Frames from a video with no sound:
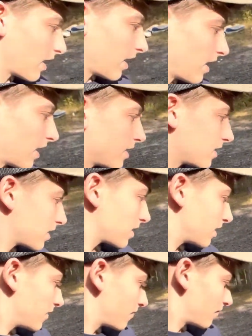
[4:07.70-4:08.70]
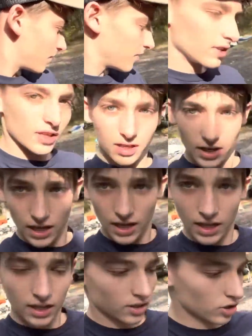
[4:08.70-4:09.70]
I'd say
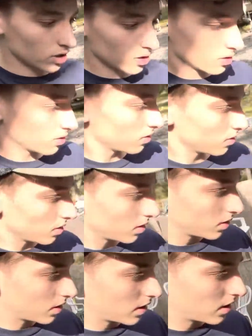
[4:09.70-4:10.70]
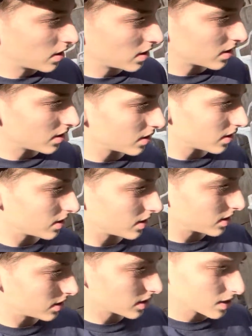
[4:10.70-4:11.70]
8 inches.
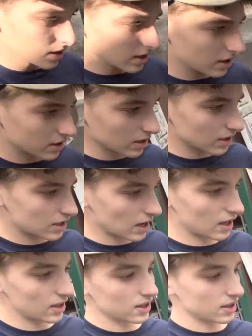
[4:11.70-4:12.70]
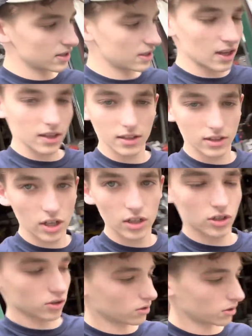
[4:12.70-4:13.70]
That's like 10
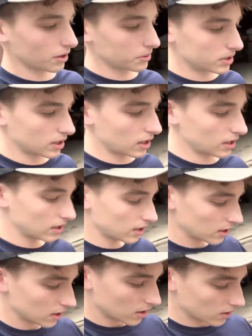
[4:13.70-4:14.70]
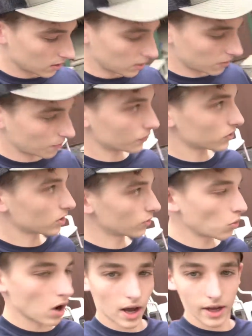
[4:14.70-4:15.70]
inches long, I would say. Or
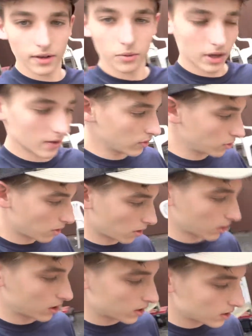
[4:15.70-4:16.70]
wide, whatever you call it.